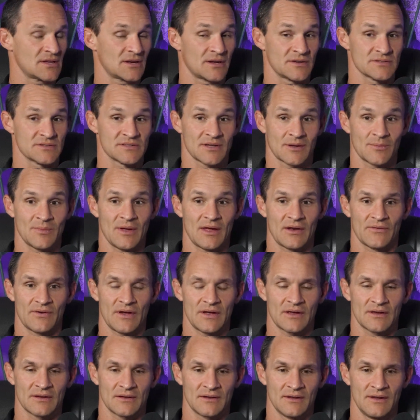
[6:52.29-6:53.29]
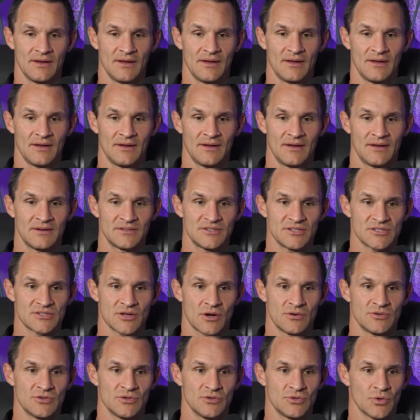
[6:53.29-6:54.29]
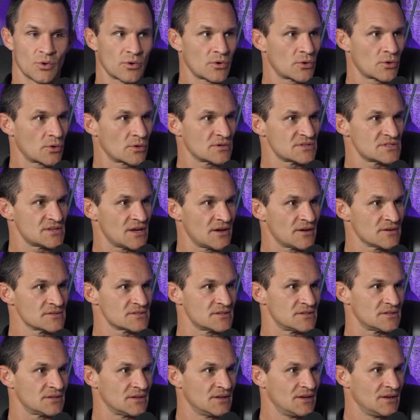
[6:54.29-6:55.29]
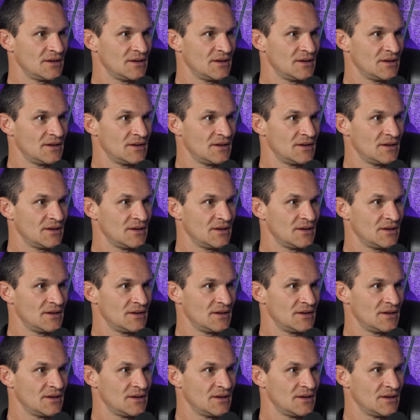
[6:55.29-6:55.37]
And I was like, man, if I can just go do door-to-door sales and